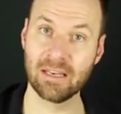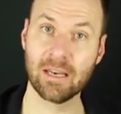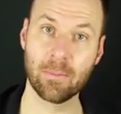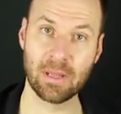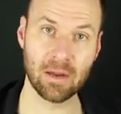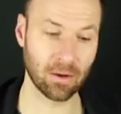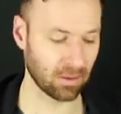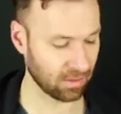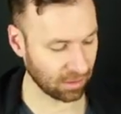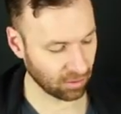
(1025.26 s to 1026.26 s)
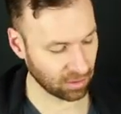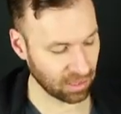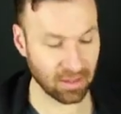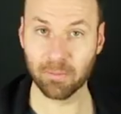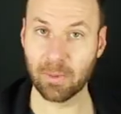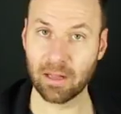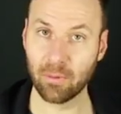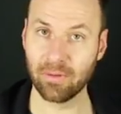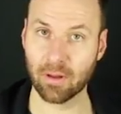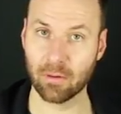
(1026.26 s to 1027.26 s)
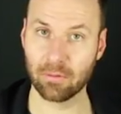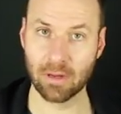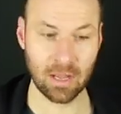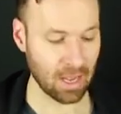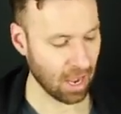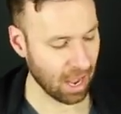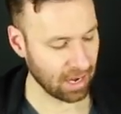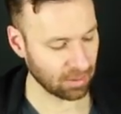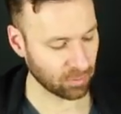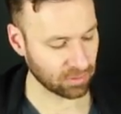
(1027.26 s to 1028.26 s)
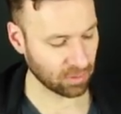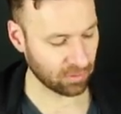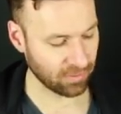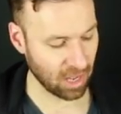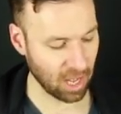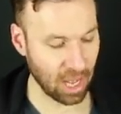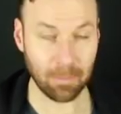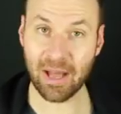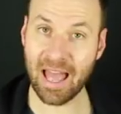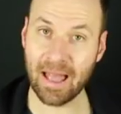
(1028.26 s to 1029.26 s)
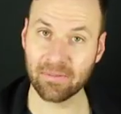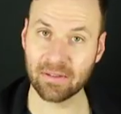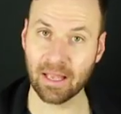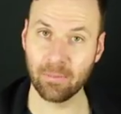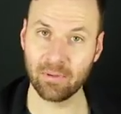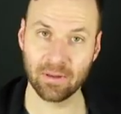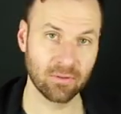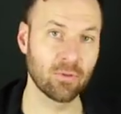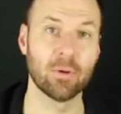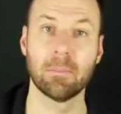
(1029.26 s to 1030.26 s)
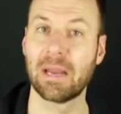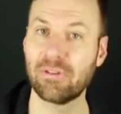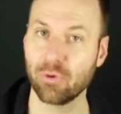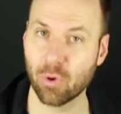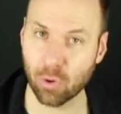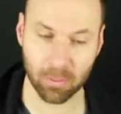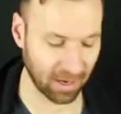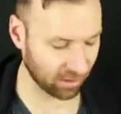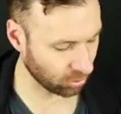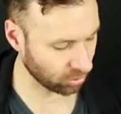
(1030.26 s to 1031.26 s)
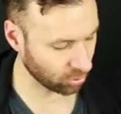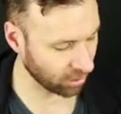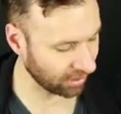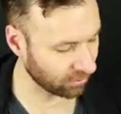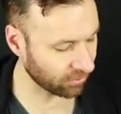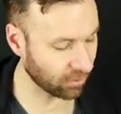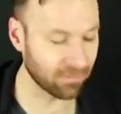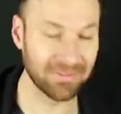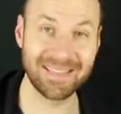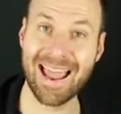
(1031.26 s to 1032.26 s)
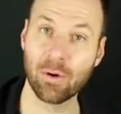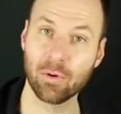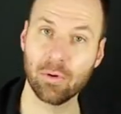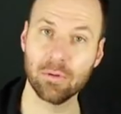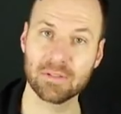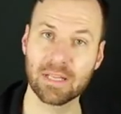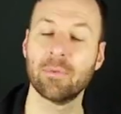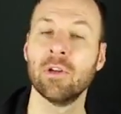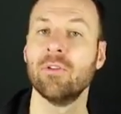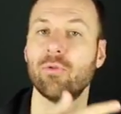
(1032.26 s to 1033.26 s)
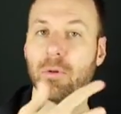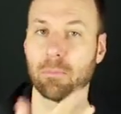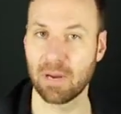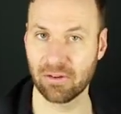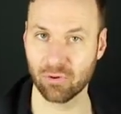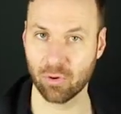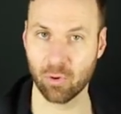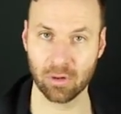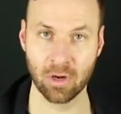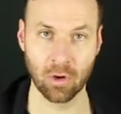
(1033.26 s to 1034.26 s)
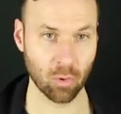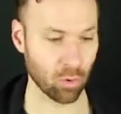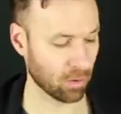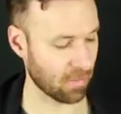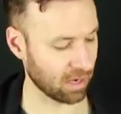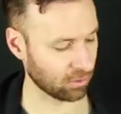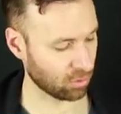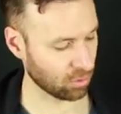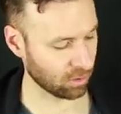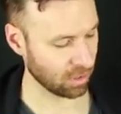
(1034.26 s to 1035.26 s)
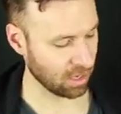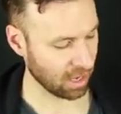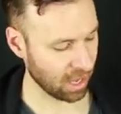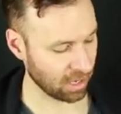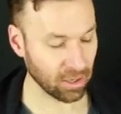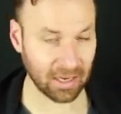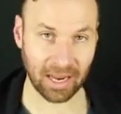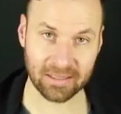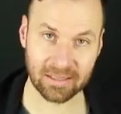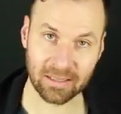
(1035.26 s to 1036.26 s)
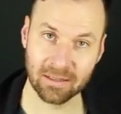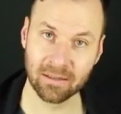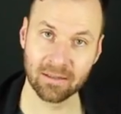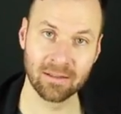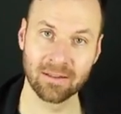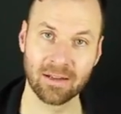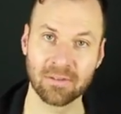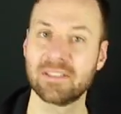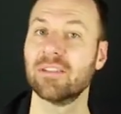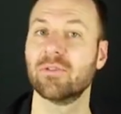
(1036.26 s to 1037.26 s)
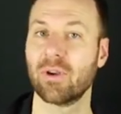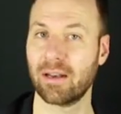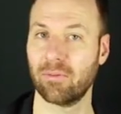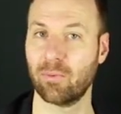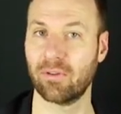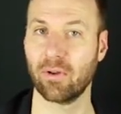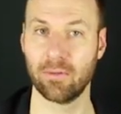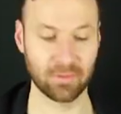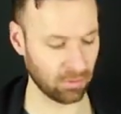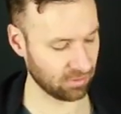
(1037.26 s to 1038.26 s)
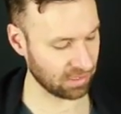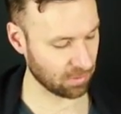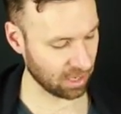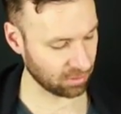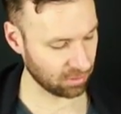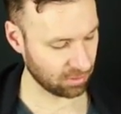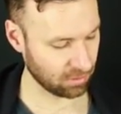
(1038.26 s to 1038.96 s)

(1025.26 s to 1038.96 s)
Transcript: end up here. You think, okay, there's my lowest note. I can resolve up a half step to a major chord or a minor chord, or I can resolve down a whole step to a major chord or a minor chord. In our case, I was still trying to resolve to D minor,